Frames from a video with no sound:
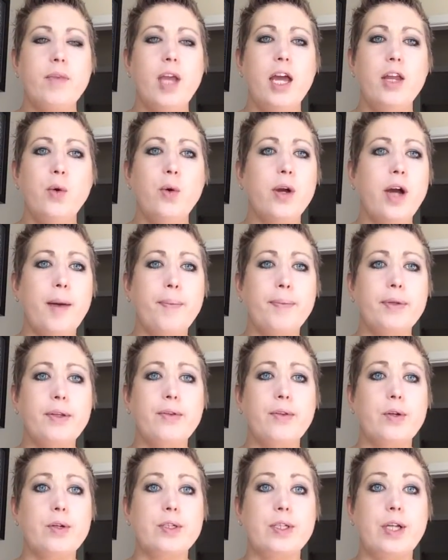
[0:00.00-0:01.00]
I knew a couple
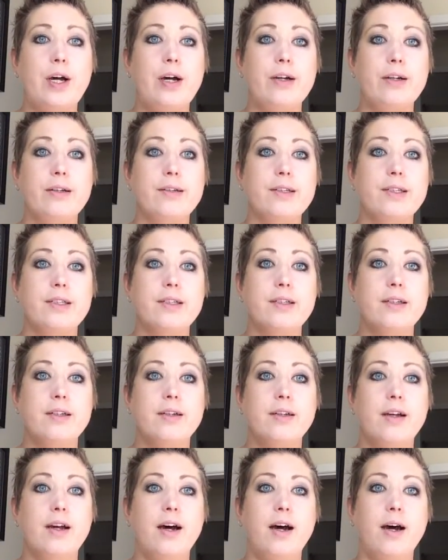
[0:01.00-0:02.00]
of their songs,
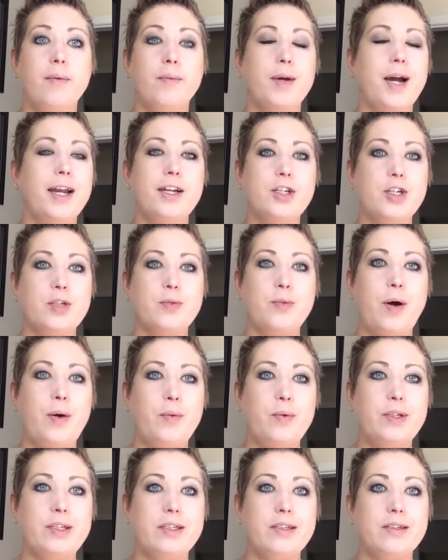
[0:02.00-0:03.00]
kind of just what
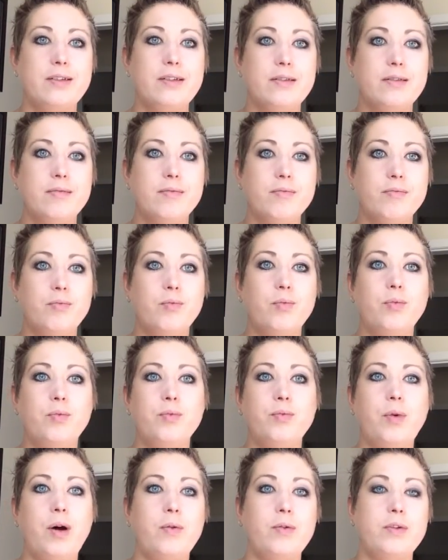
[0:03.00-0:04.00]
was
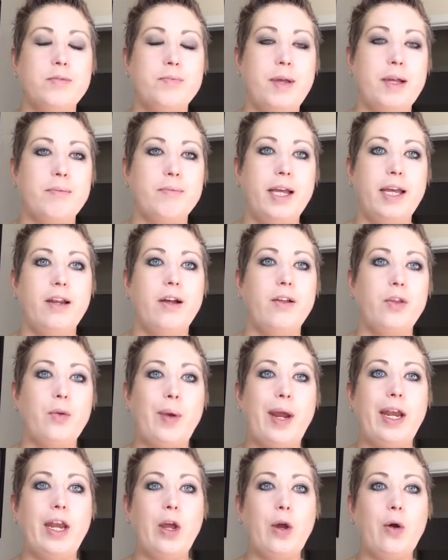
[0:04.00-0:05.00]
being played on the
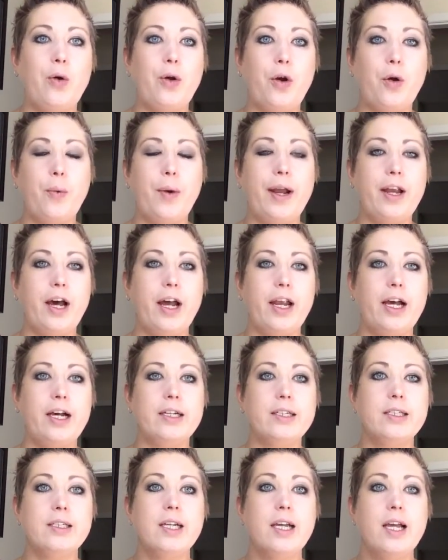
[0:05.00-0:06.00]
radio or whatnot
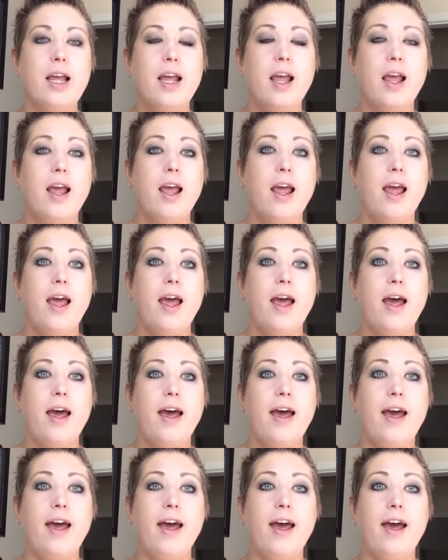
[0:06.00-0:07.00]
else,
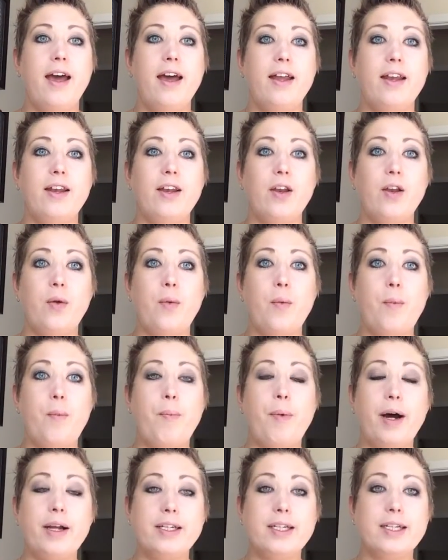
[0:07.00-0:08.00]
and
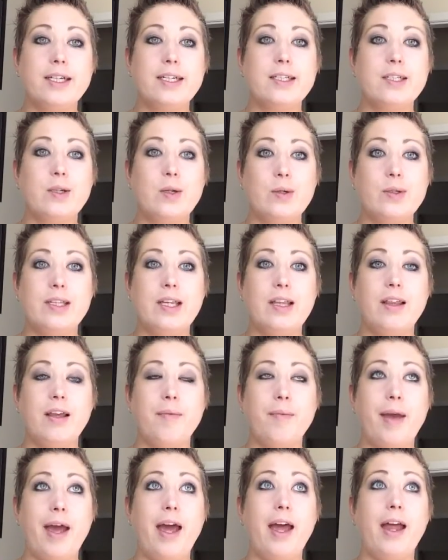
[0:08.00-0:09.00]
bought tickets to go see
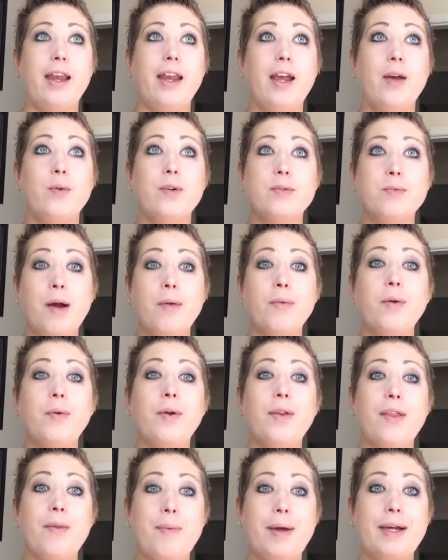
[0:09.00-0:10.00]
them, and it was probably
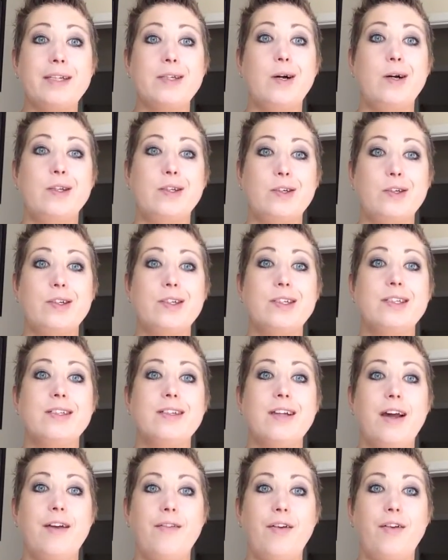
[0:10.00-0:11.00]
one of the best
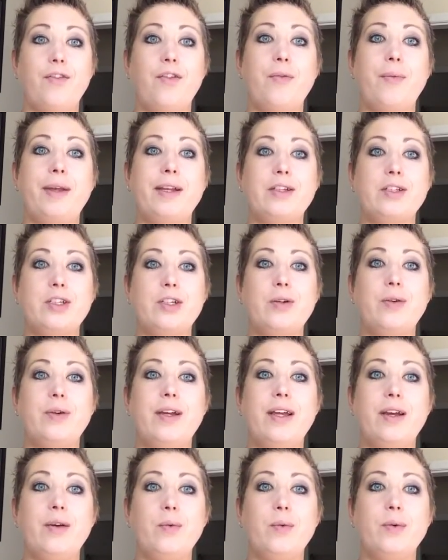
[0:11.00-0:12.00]
concerts I've ever been to.
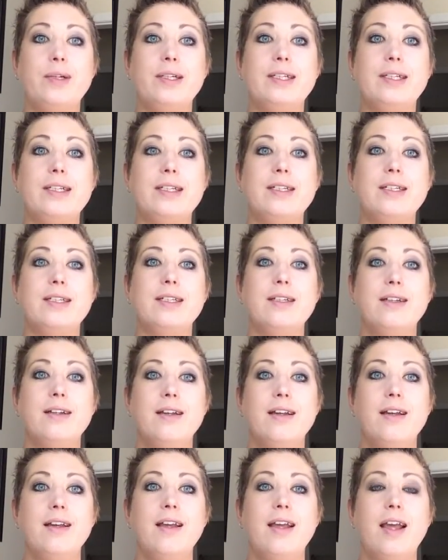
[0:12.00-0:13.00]
It was
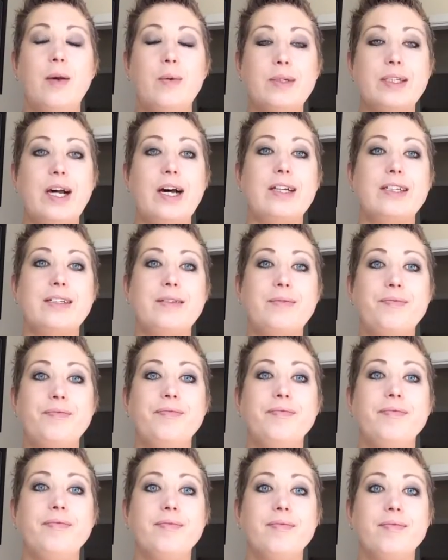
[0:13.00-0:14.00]
awesome.
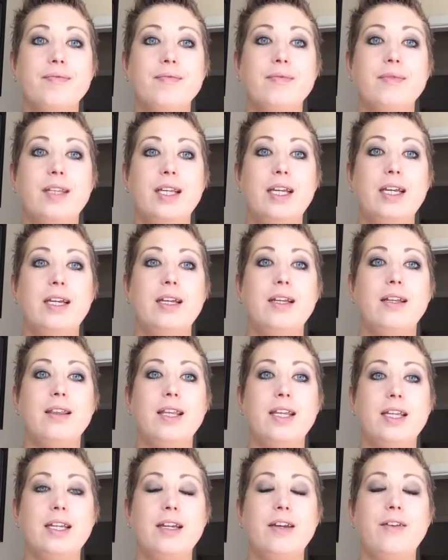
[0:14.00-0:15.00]
They
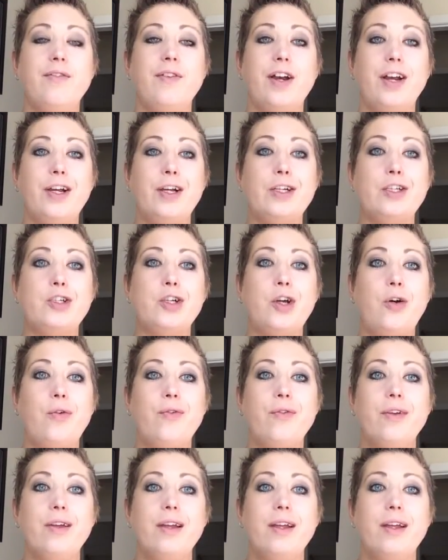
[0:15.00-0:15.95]
did a very good show.